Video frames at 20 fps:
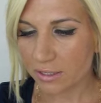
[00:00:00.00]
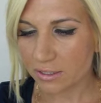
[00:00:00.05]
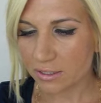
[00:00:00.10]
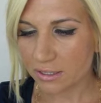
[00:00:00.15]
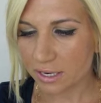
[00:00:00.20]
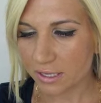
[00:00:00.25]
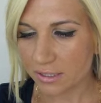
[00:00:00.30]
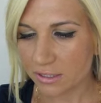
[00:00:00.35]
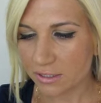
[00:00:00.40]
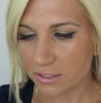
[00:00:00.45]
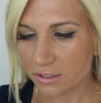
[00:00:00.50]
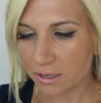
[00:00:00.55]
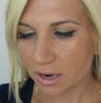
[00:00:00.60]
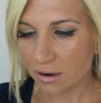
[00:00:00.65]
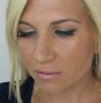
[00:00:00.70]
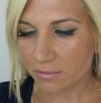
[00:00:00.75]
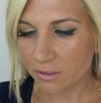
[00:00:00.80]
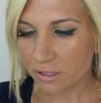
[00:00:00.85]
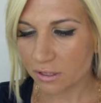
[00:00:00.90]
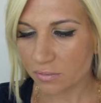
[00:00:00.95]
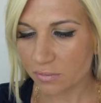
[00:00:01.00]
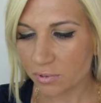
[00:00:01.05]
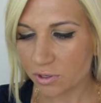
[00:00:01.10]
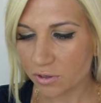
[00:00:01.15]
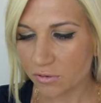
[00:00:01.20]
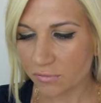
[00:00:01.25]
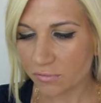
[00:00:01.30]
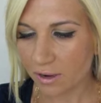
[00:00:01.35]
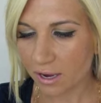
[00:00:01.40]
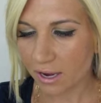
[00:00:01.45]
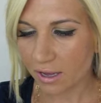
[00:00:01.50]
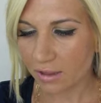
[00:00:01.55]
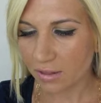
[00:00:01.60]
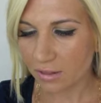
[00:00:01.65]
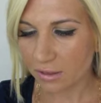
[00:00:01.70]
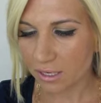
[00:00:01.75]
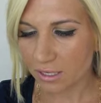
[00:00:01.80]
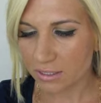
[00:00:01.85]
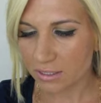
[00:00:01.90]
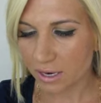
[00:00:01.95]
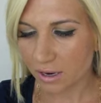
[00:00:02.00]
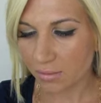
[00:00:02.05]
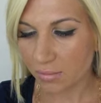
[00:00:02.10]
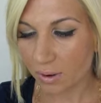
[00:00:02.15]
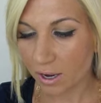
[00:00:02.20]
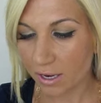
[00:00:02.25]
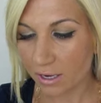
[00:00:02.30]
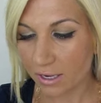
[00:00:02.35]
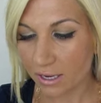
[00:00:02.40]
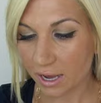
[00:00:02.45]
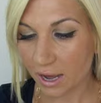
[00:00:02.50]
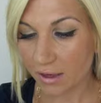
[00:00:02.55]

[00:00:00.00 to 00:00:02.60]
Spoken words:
designed to soften and beautify the entire body.